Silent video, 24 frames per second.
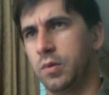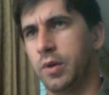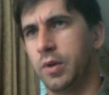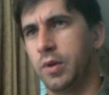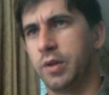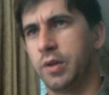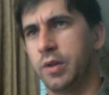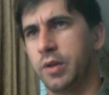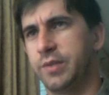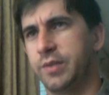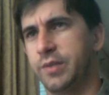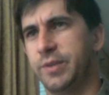
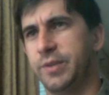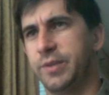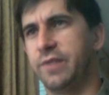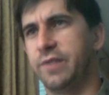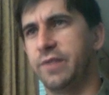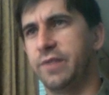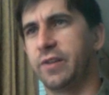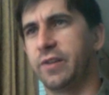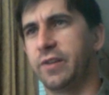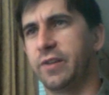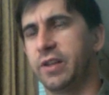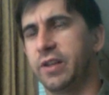
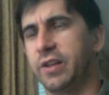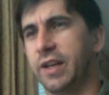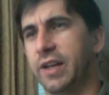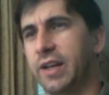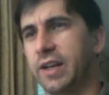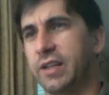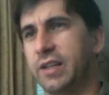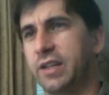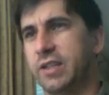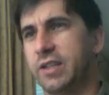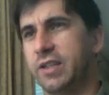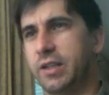Specifically, I
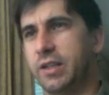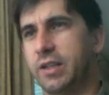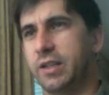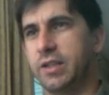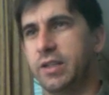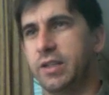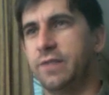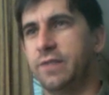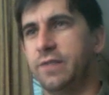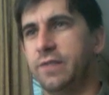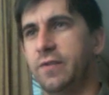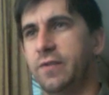can say
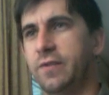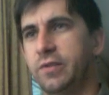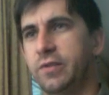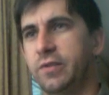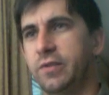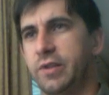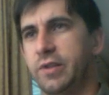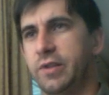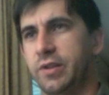default